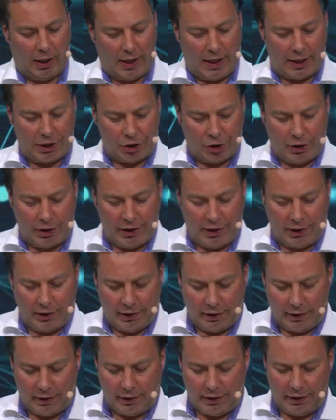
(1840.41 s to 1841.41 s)
actually,
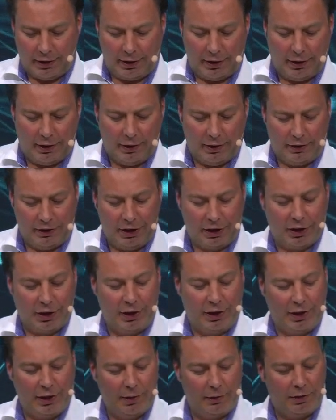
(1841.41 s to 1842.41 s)
the
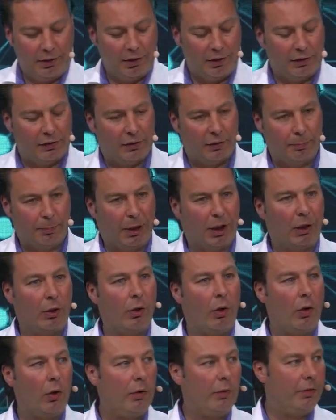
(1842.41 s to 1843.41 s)
DKI, this big
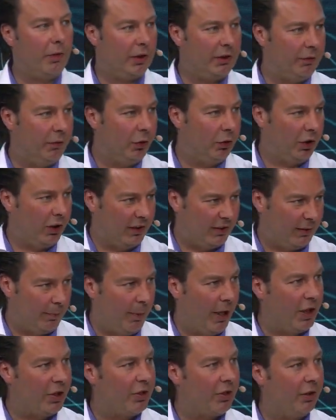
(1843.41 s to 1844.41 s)
goal, what we just
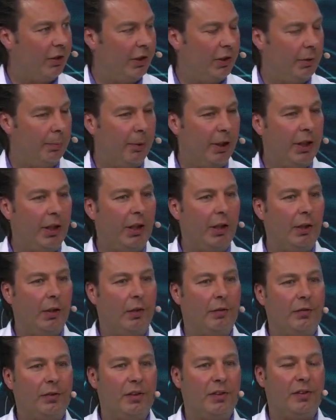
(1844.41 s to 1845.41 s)
mentioned in the beginning
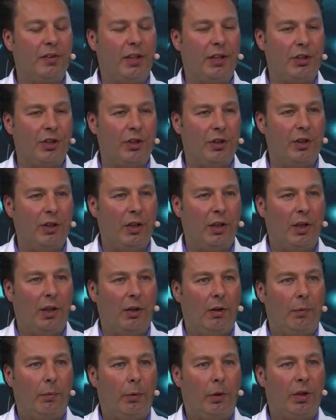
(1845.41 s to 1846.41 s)
of this session,
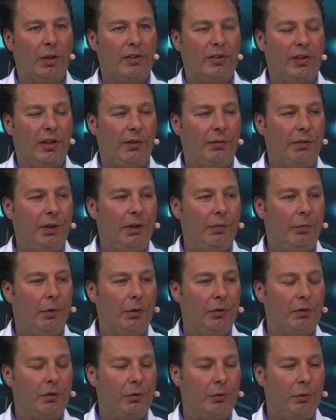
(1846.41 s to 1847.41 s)
was that we
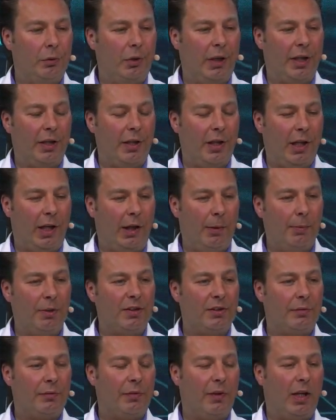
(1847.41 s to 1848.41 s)
want to enable
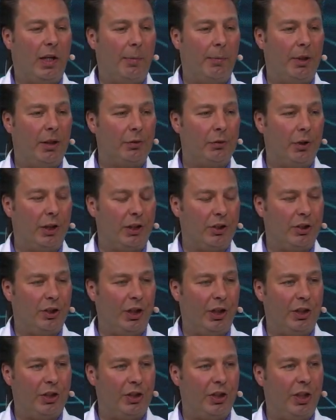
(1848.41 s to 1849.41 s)
the farmer to
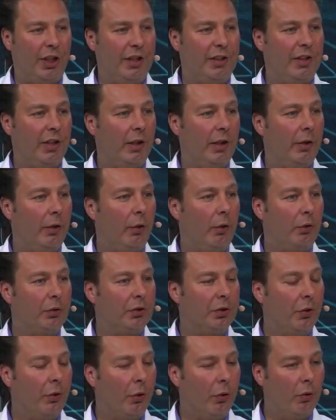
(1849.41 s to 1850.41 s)
exchange data along
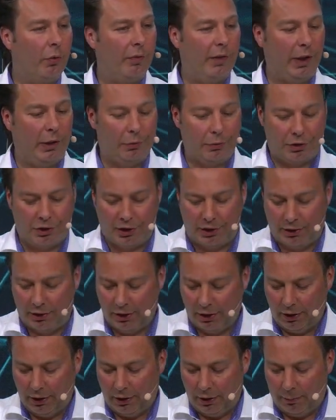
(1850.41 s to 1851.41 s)
the whole value chain.
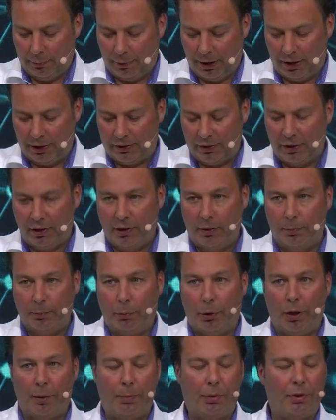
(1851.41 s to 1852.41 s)
But
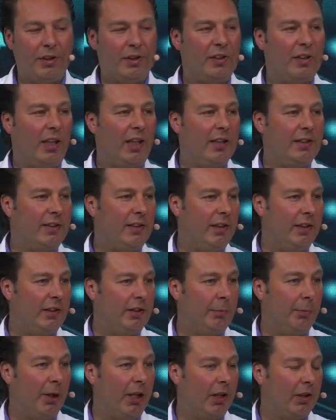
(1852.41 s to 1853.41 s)
more precisely,
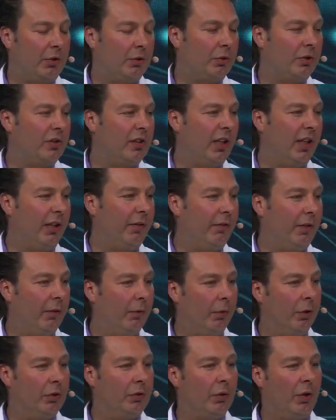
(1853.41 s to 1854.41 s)
it's better to say we
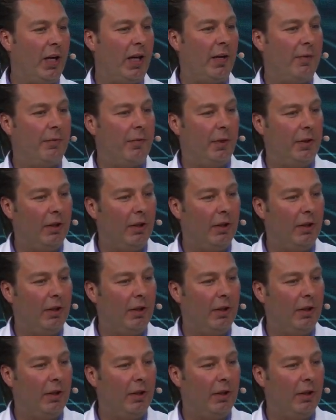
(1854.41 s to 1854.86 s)
want to have